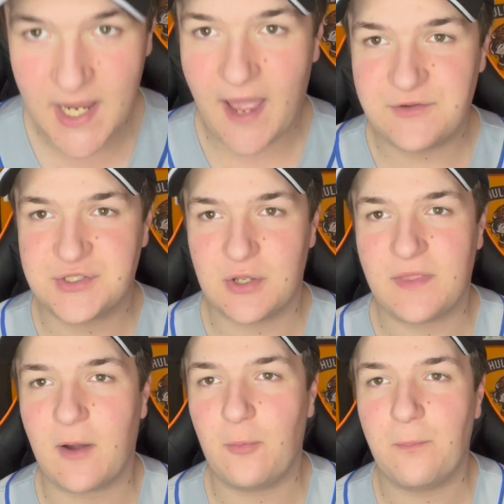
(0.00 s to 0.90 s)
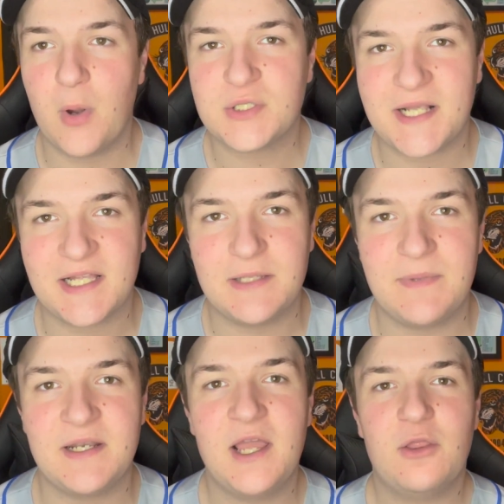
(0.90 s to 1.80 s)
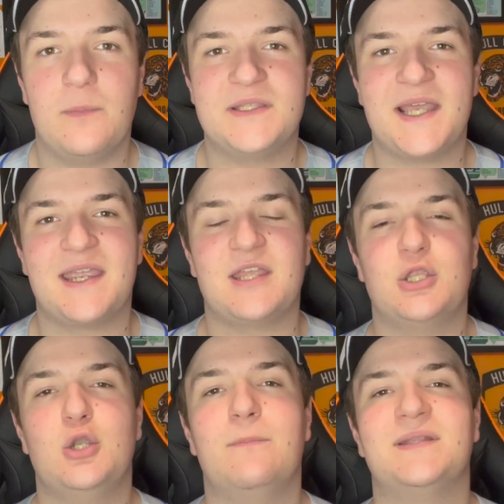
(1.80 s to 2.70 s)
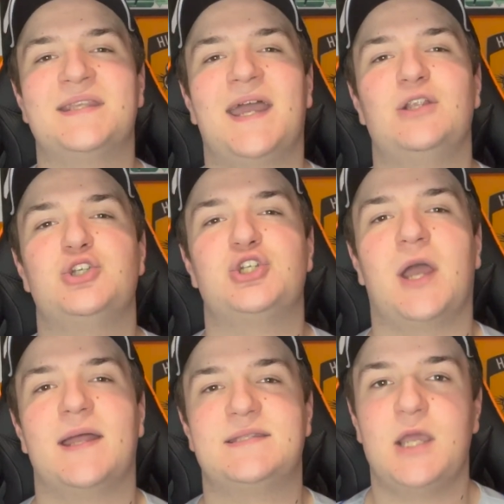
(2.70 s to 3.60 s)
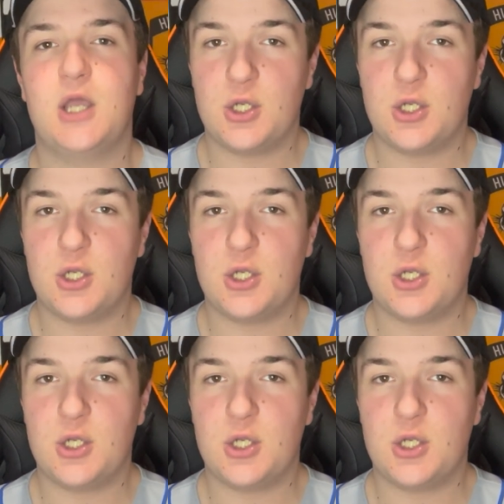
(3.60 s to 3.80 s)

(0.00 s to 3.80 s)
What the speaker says: and so that will most likely mean they'll be taking the number 10 shirt,